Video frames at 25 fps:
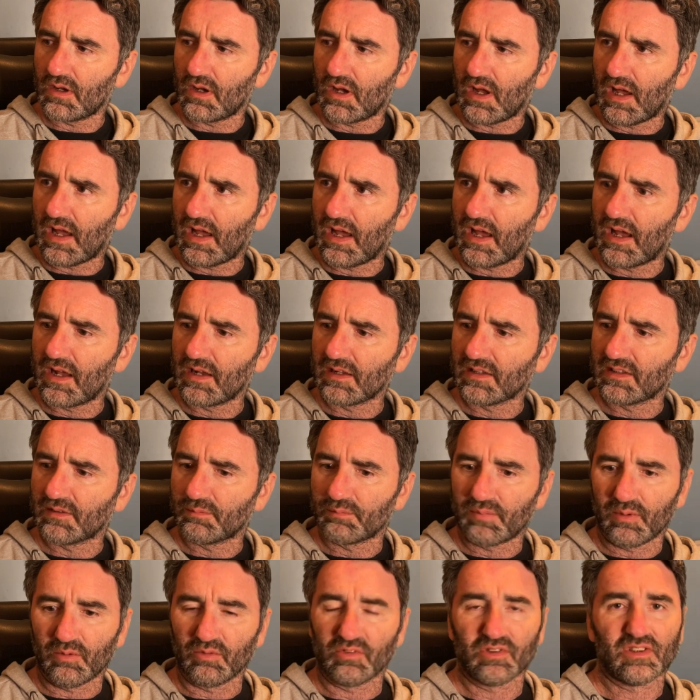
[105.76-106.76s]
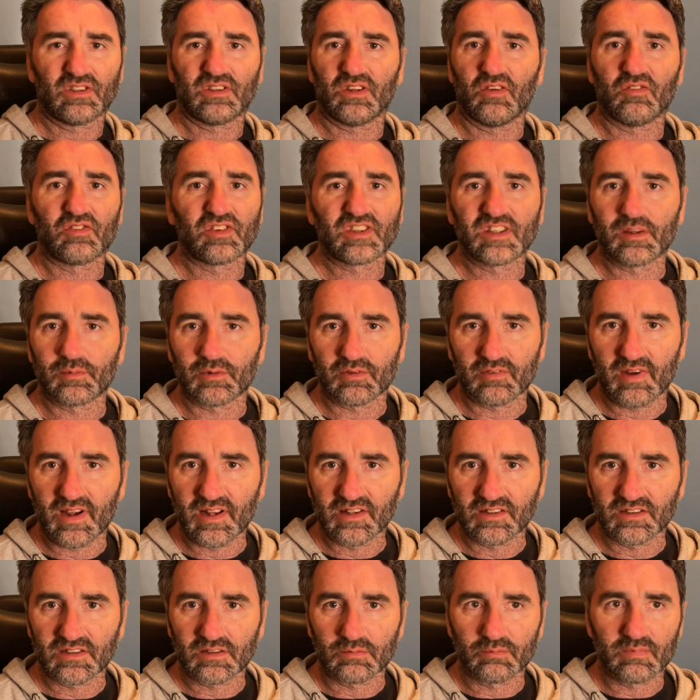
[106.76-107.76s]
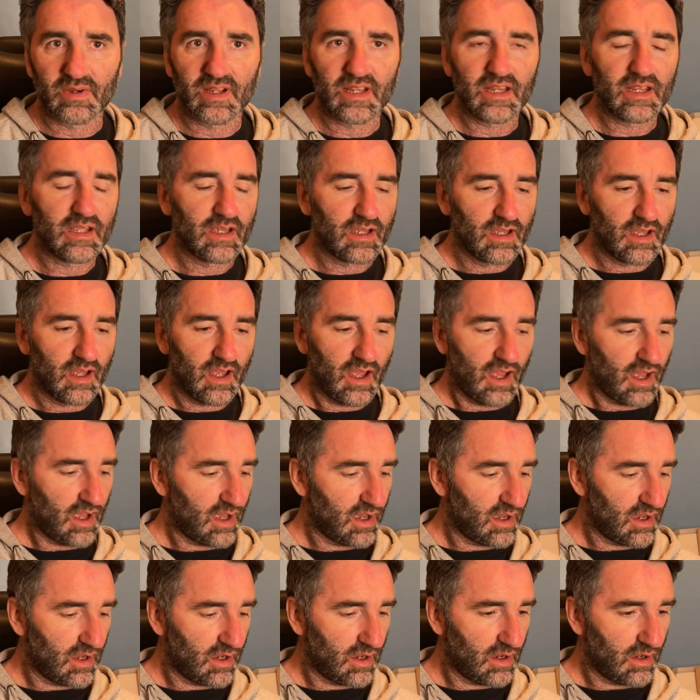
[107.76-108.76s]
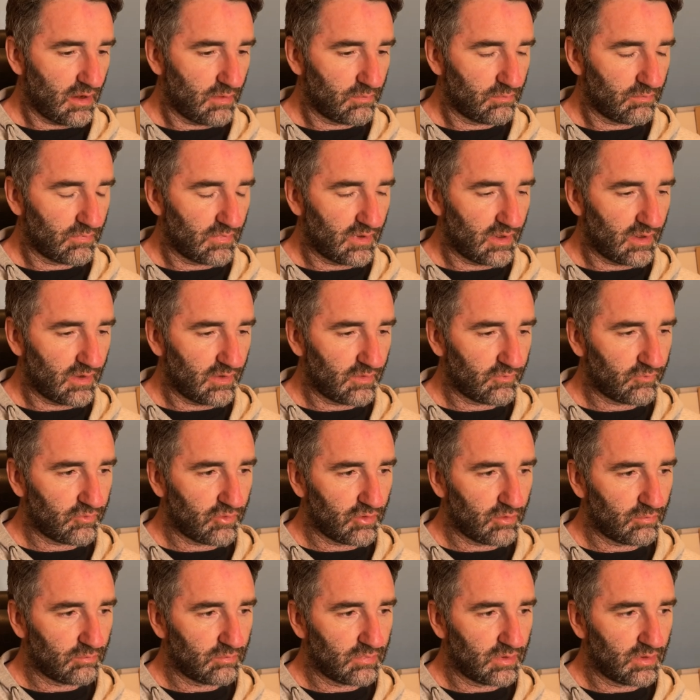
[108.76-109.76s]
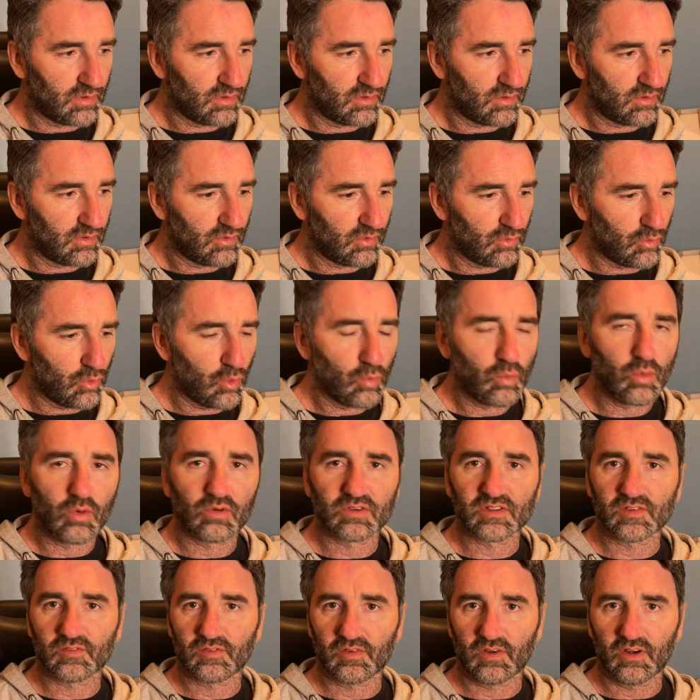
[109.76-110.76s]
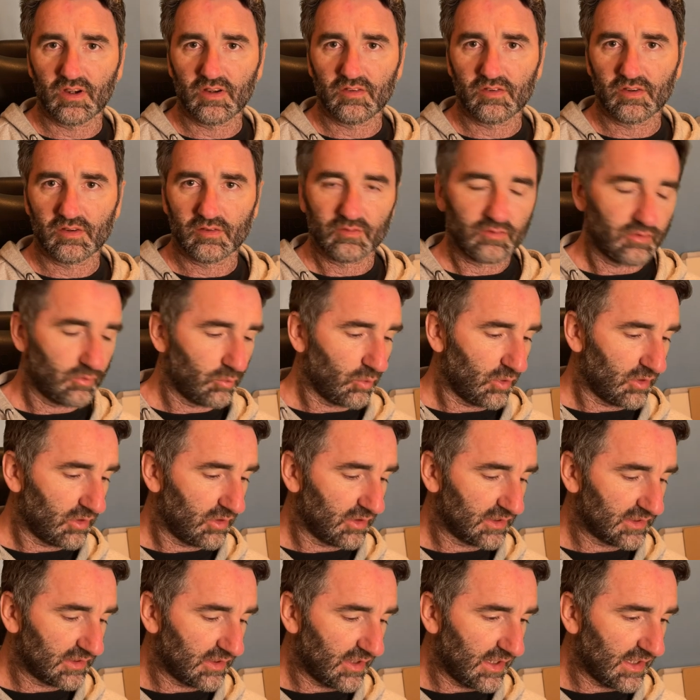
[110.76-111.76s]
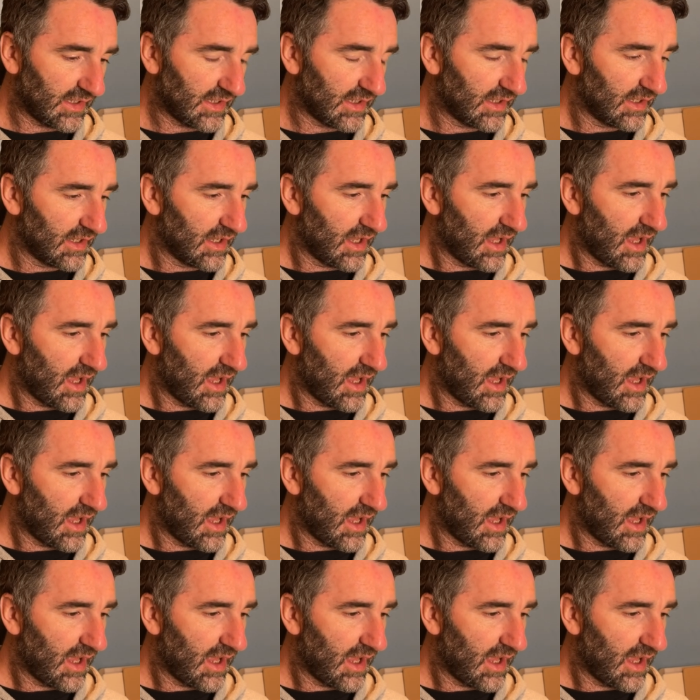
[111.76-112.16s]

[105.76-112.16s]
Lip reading: people just of similar age to me. From all walks of life, from what it looks like.